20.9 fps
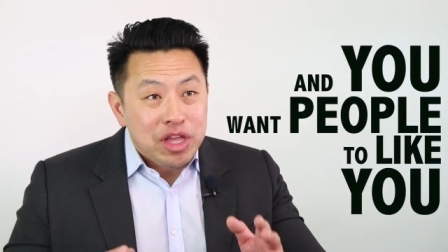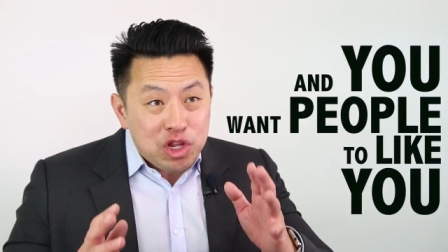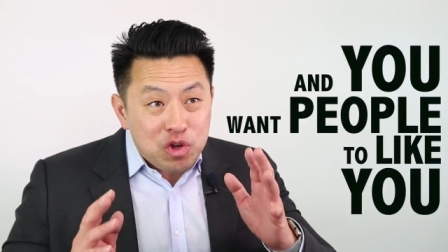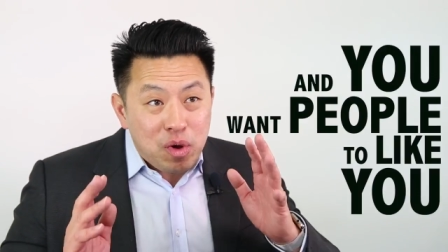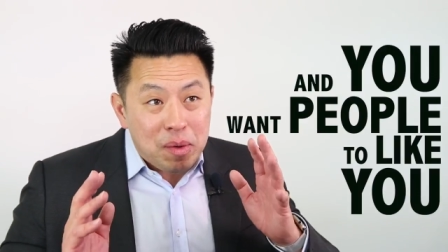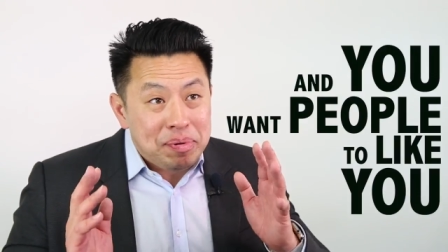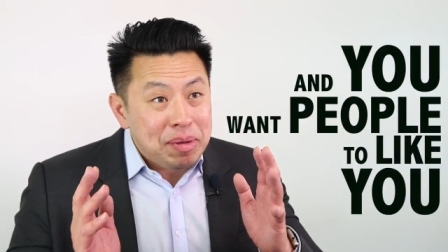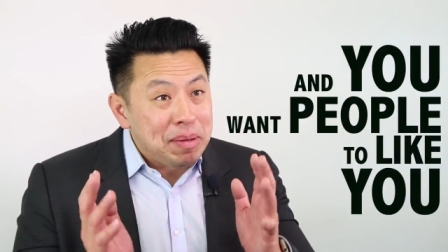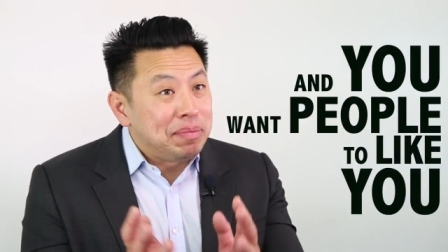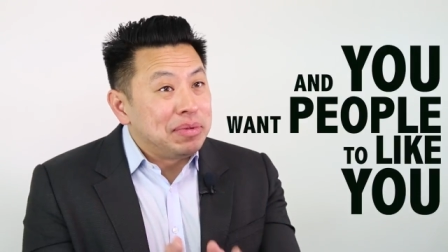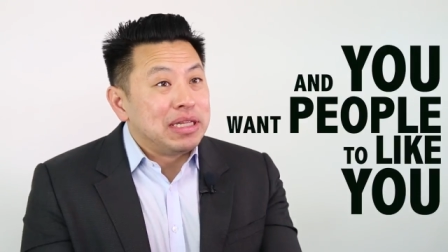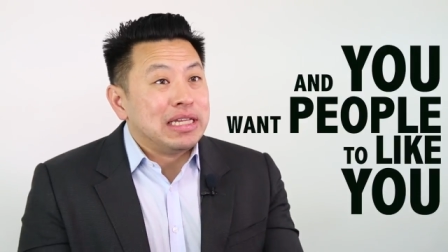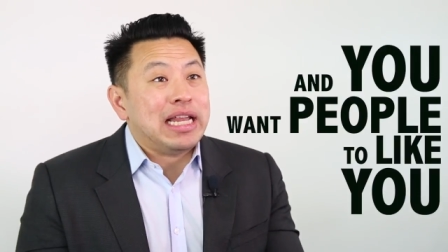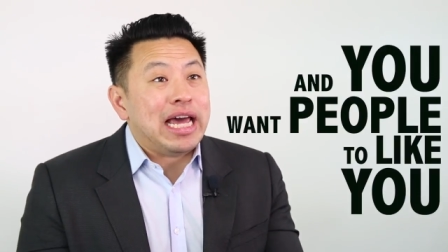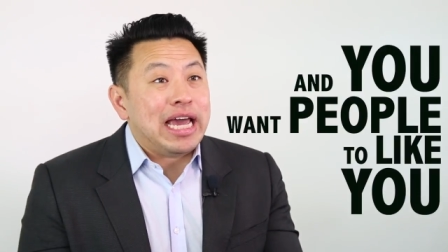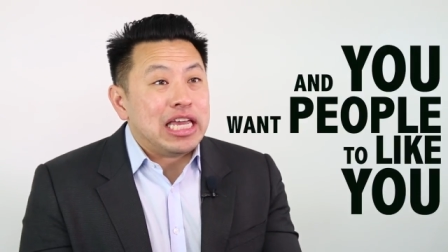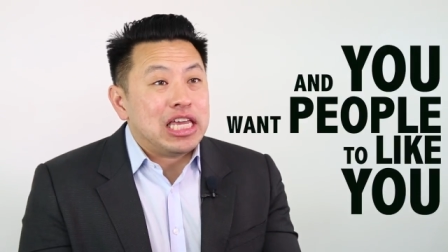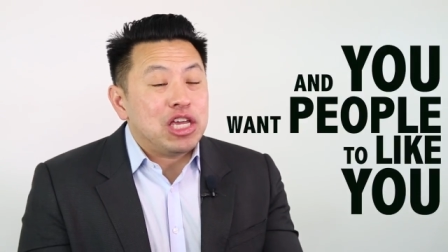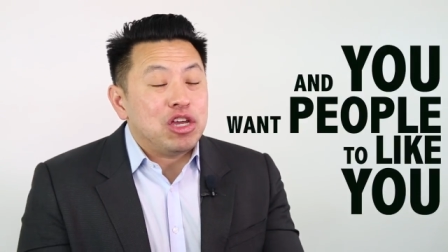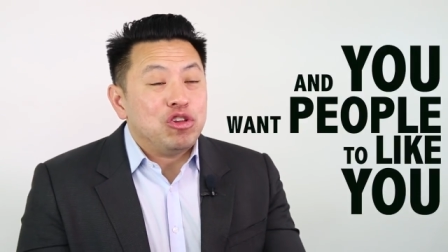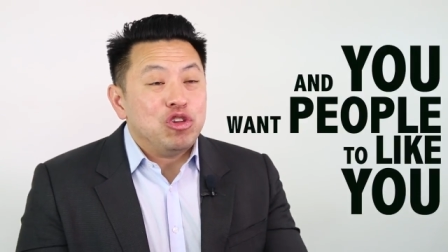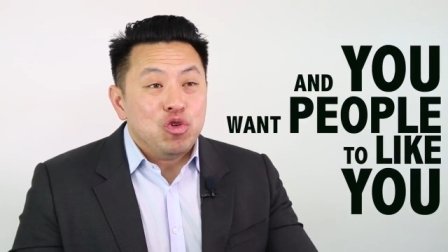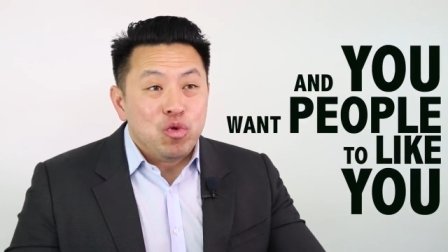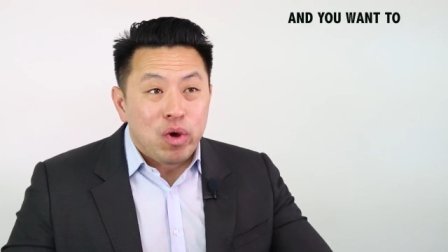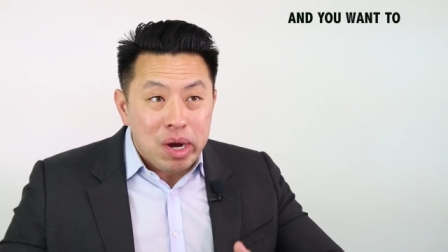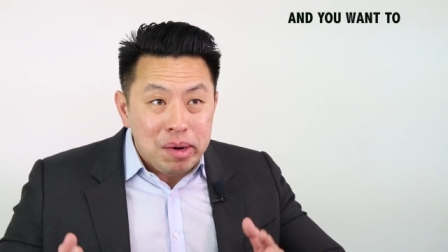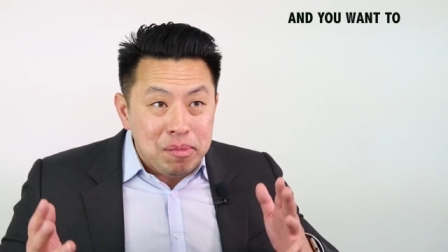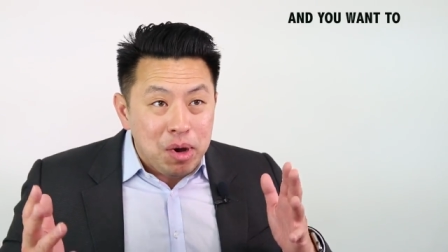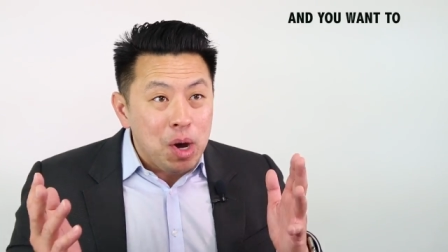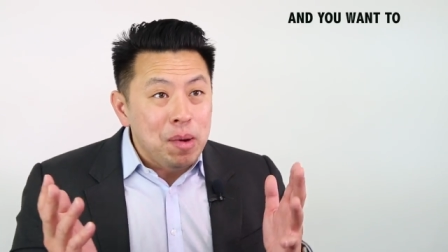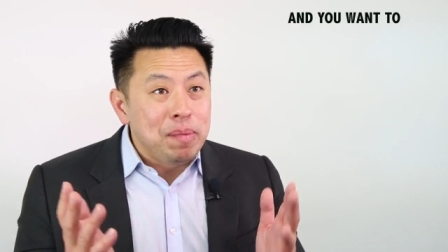and you want people to like you and you
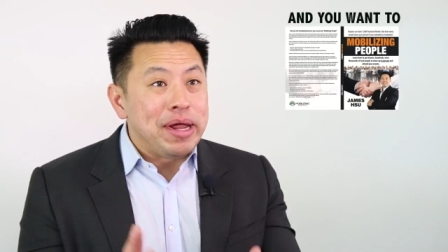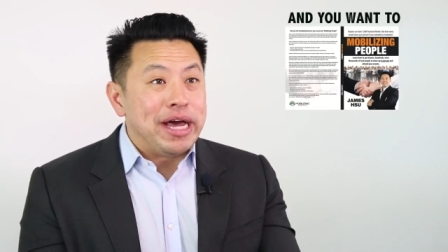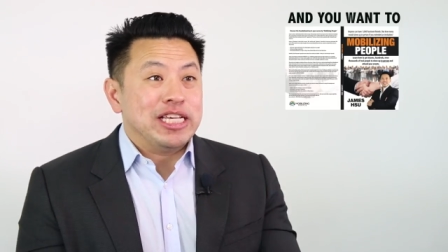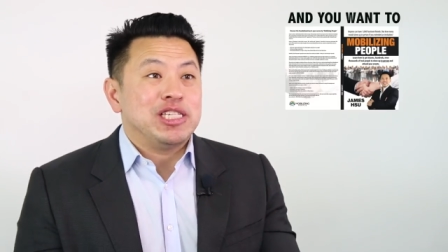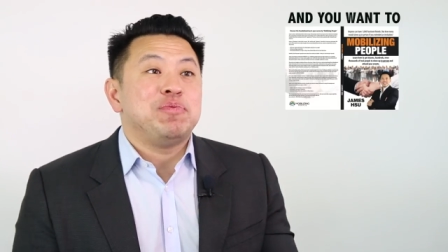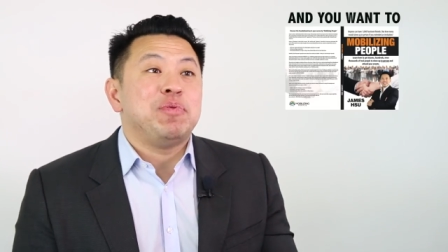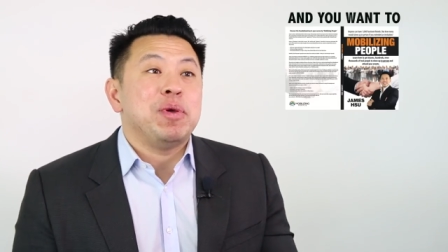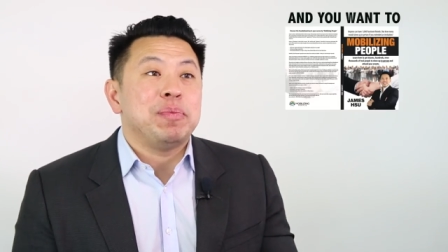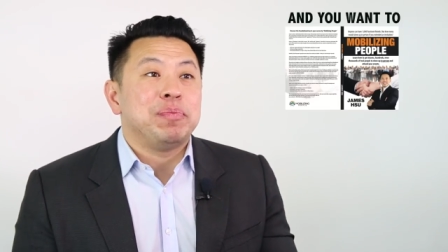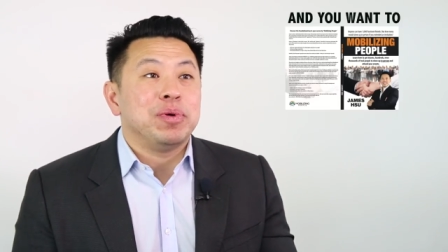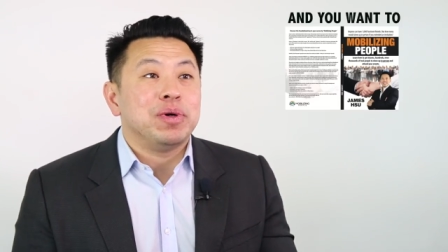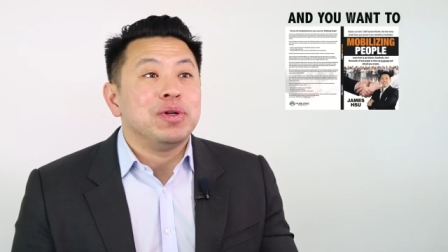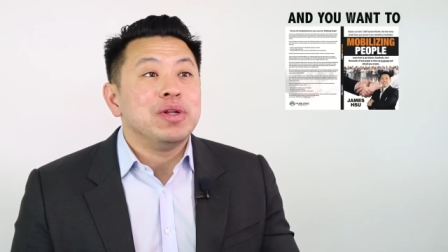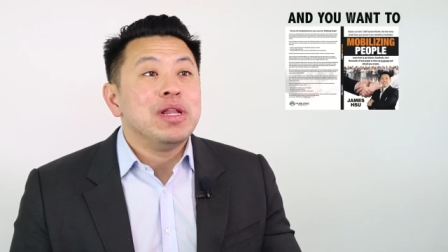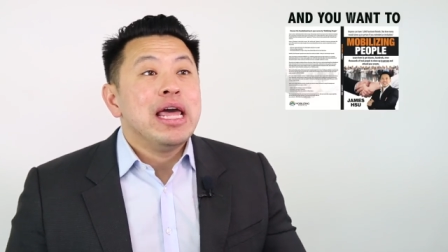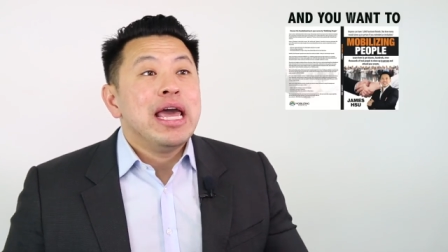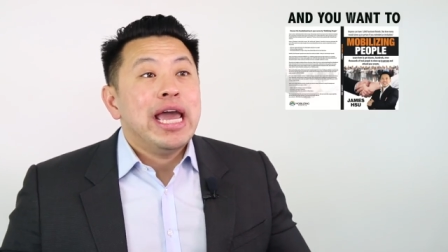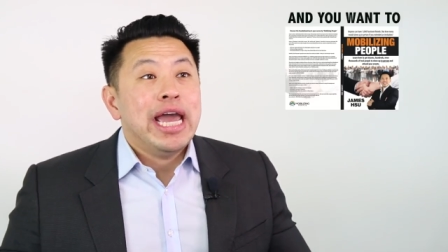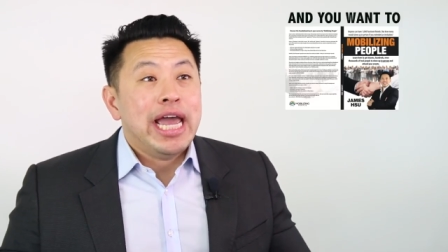want to mobilize people,